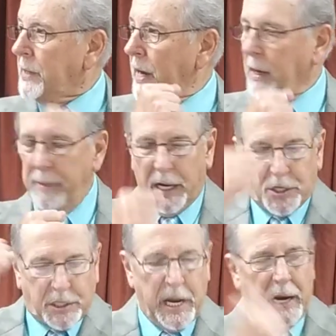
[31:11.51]
Take a big
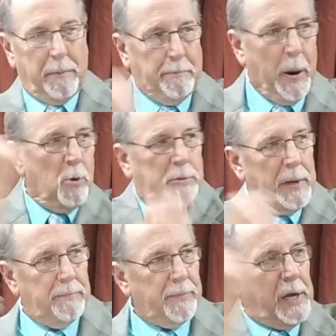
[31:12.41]
stick and poke
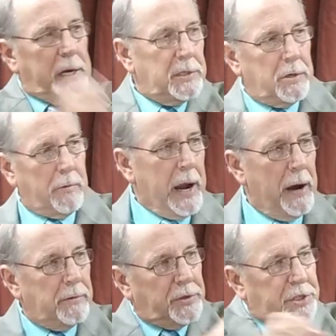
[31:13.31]
them things
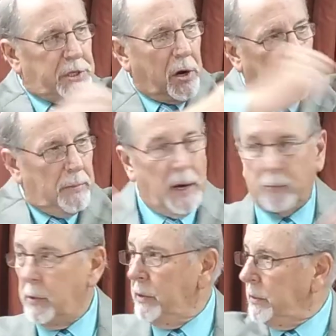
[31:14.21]
around and stir them
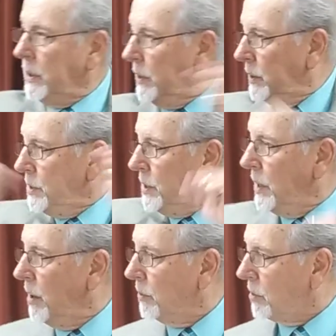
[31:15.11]
up real good, you
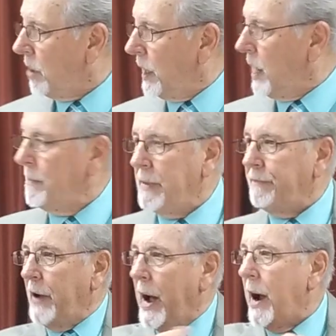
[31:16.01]
know, and crank up the
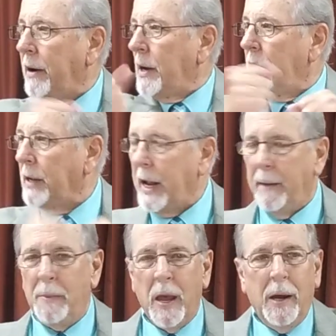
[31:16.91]
fire and all
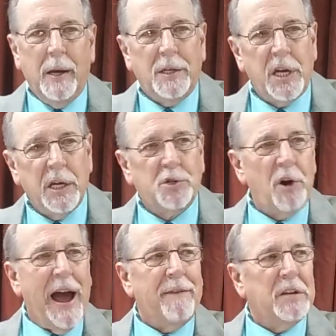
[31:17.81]
that. She's
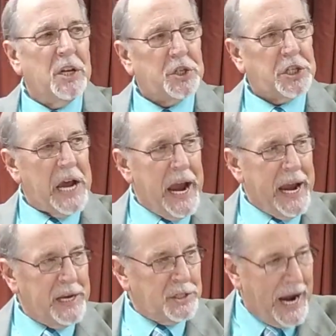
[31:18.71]
driving the
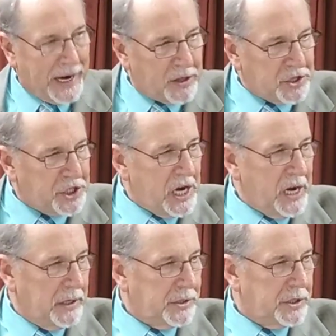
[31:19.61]
stains out of the
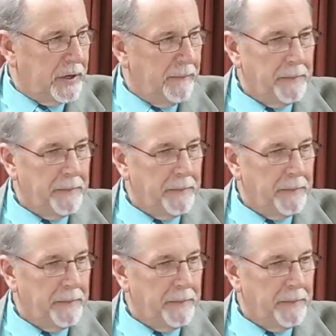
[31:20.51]
sheets.